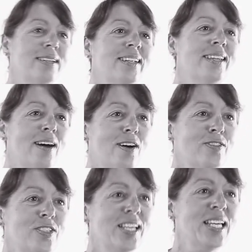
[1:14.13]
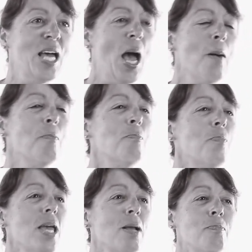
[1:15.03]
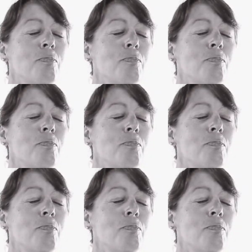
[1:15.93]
laughter and big,